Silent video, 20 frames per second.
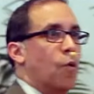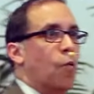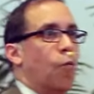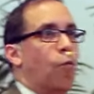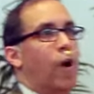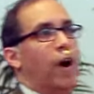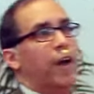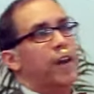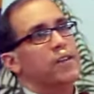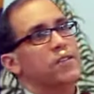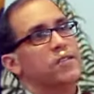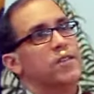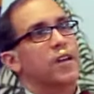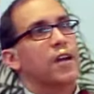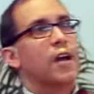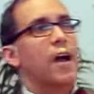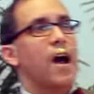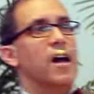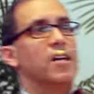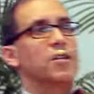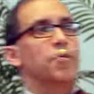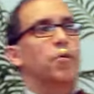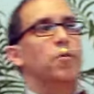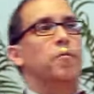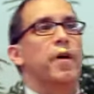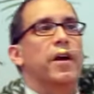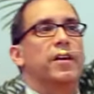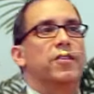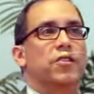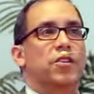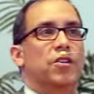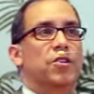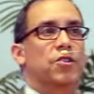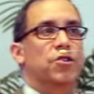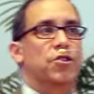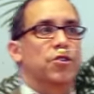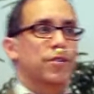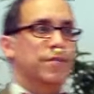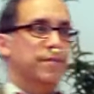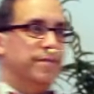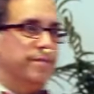What is the gospel message?